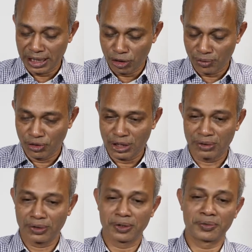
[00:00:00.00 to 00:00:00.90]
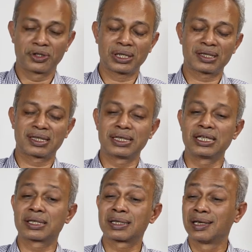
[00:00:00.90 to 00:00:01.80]
of
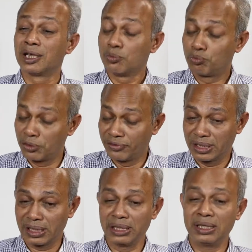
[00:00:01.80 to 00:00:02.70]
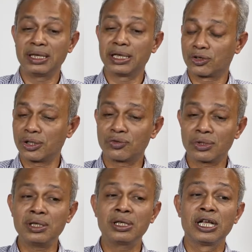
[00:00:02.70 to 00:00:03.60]
justice, poverty,
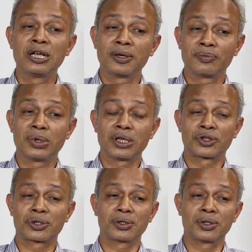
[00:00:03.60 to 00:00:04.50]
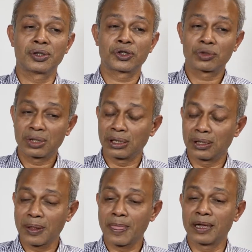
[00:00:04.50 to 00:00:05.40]
etc. But
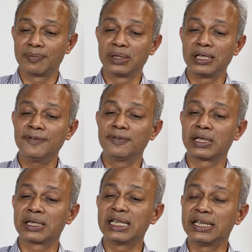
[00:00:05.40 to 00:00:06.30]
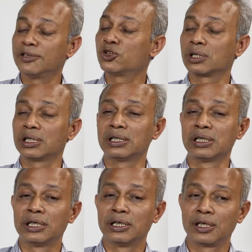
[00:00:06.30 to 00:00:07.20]
still, I believe that eventually
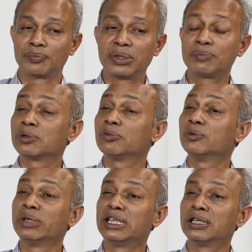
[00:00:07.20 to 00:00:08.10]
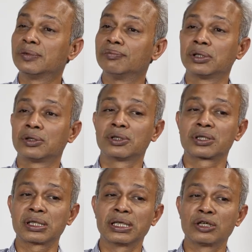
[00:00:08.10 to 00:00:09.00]
people will win,
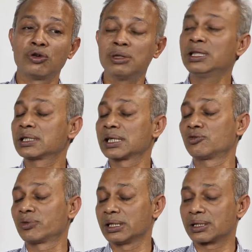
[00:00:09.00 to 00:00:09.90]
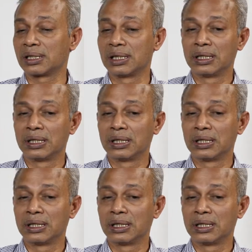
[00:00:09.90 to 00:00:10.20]
because in all these countries,